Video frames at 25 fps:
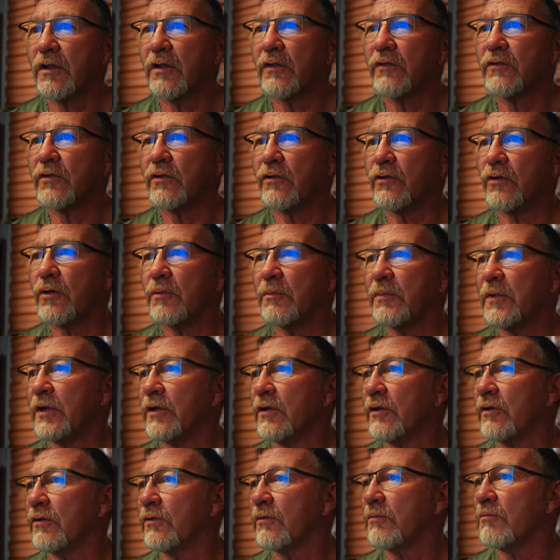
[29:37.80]
Let's go up
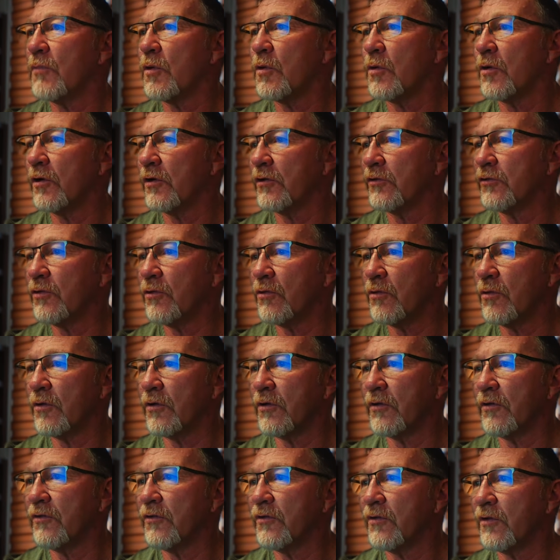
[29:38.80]
here more
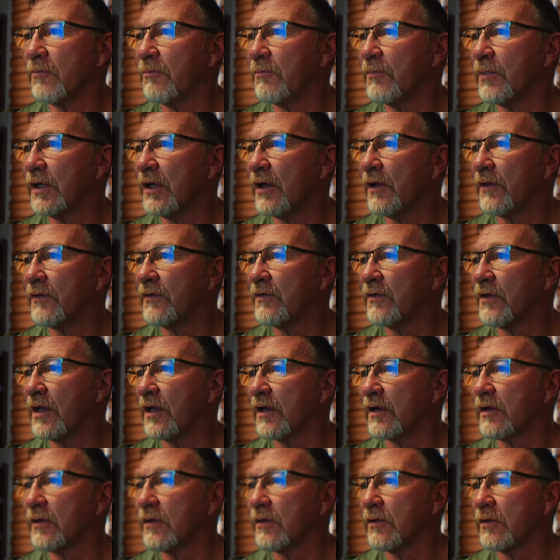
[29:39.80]
towards
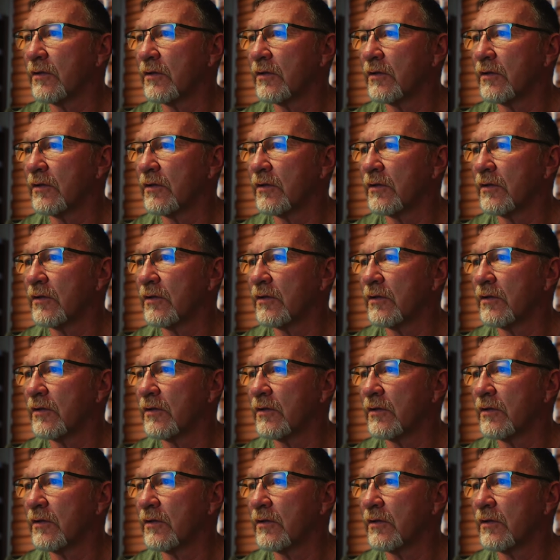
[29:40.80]
Pyeongtaek,